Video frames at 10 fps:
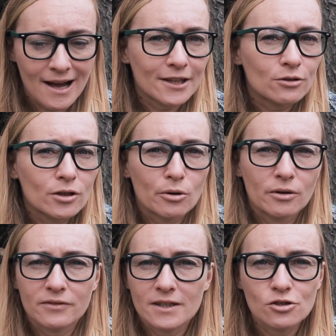I don't know
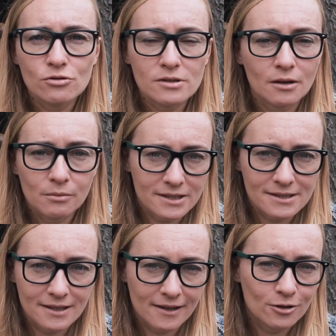if the juicing will
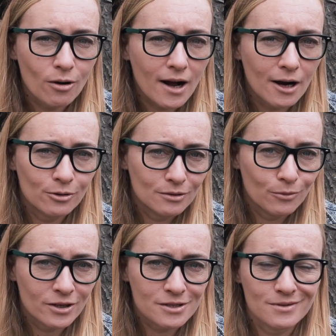stick. You know how it
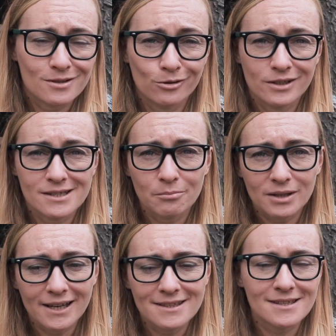works with all these
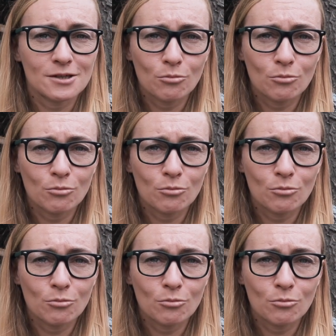appliances.